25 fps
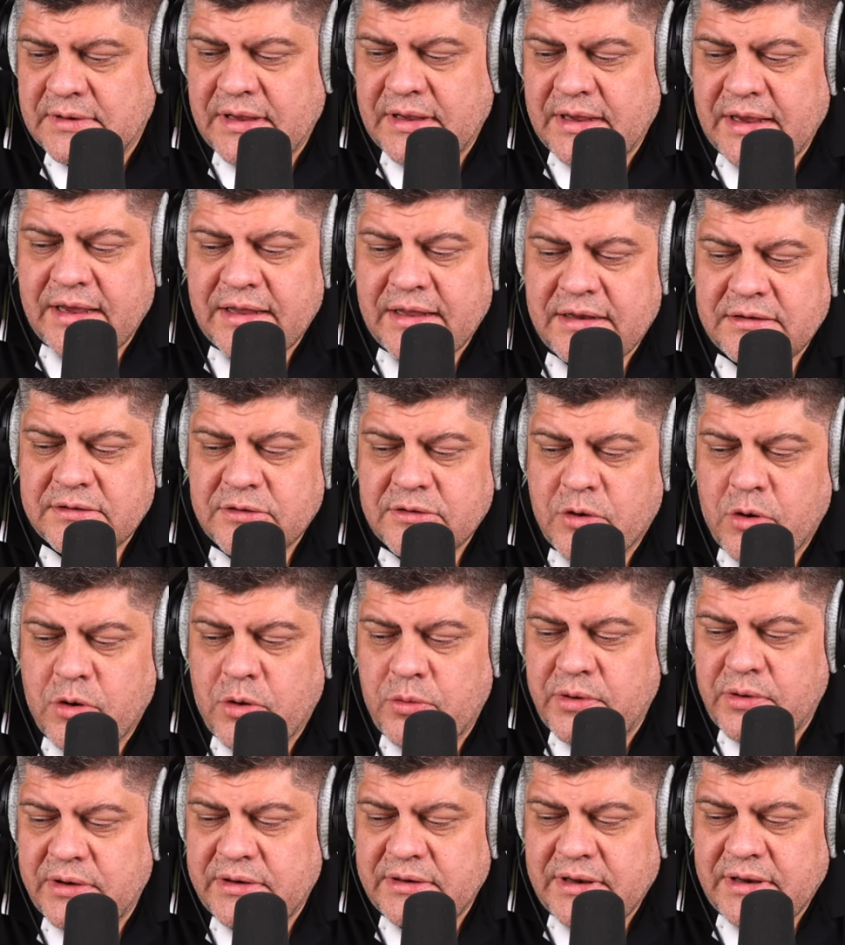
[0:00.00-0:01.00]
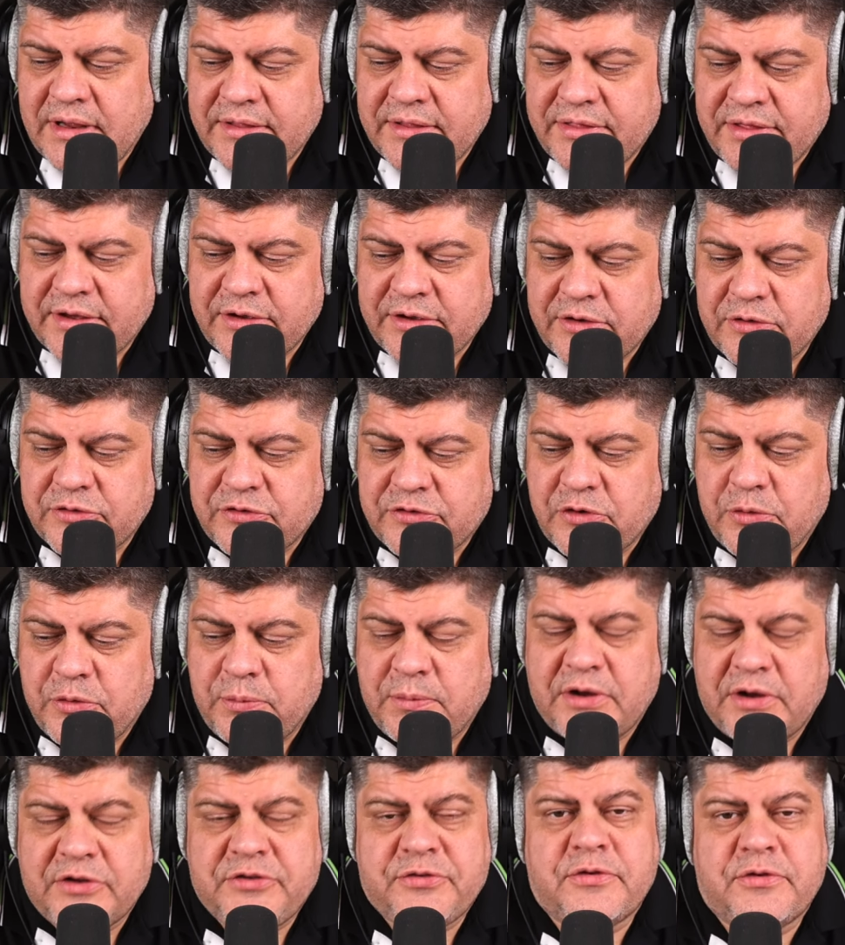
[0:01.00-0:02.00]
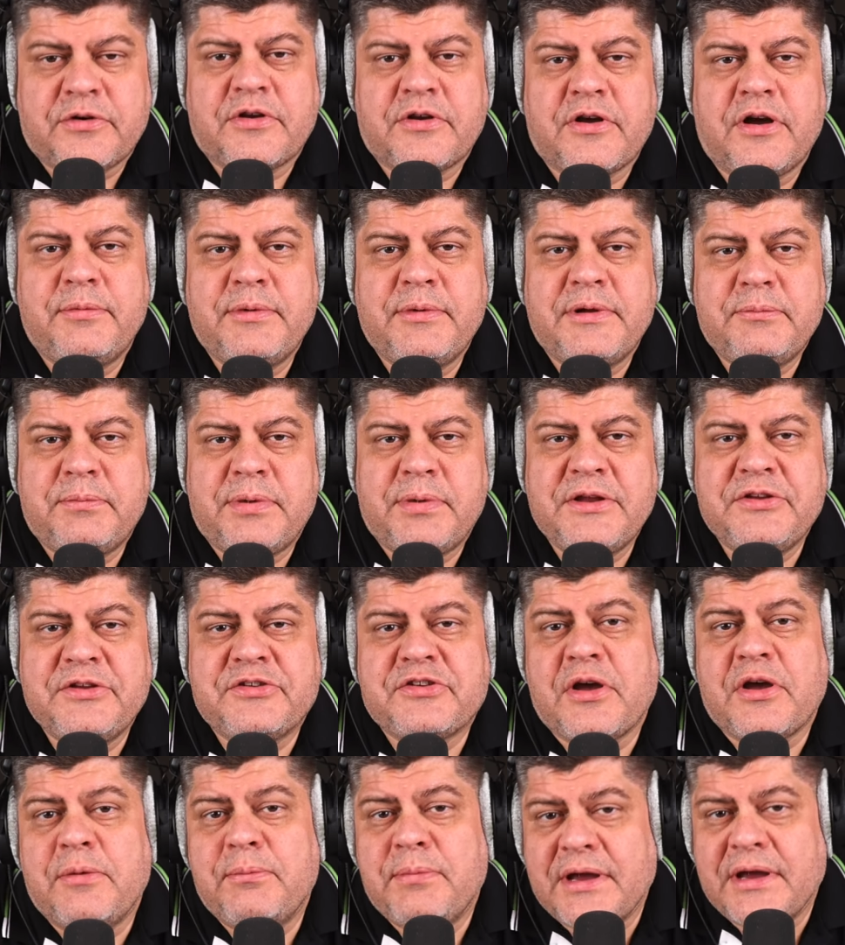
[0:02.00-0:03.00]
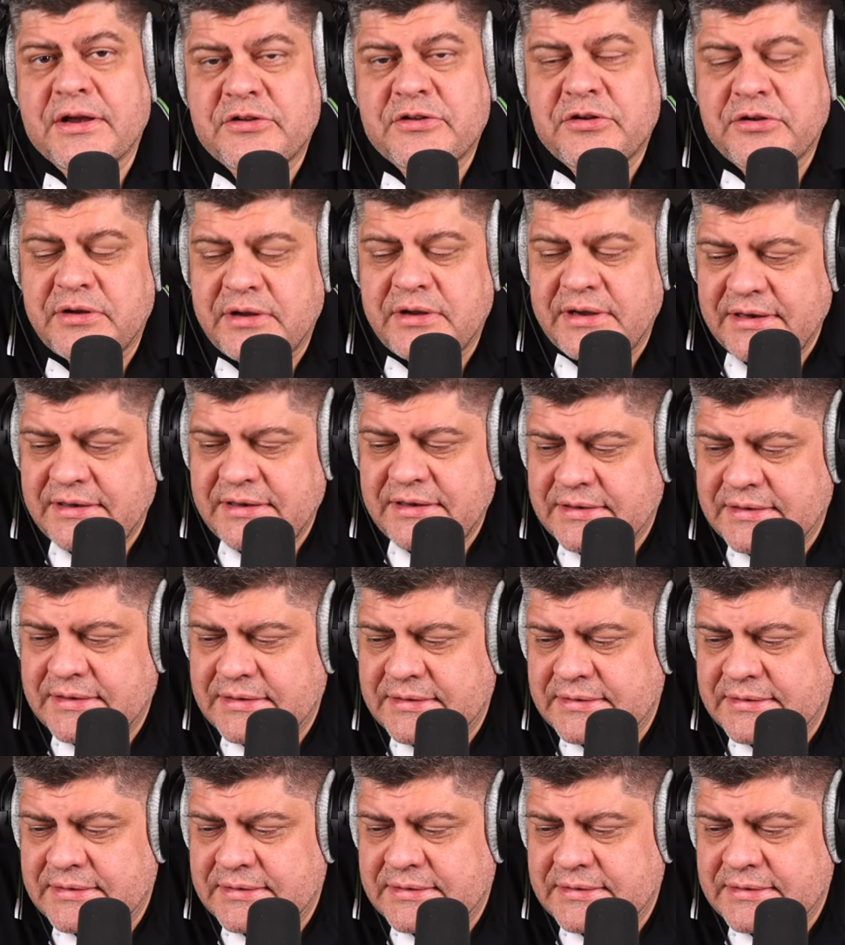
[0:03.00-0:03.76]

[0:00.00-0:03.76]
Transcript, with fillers: And Cohen, thank you so much for coming. Please come back tonight.